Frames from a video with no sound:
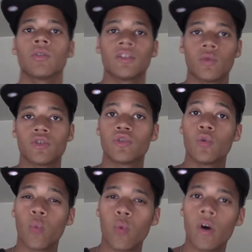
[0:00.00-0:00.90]
That's what you
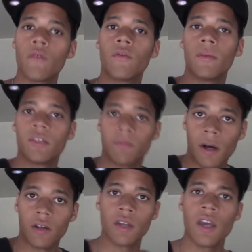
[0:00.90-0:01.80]
want from a
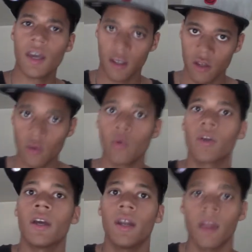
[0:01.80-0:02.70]
spouse, and you will
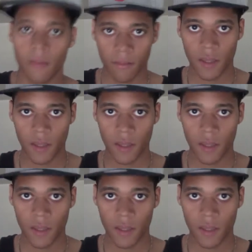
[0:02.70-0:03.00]
get it.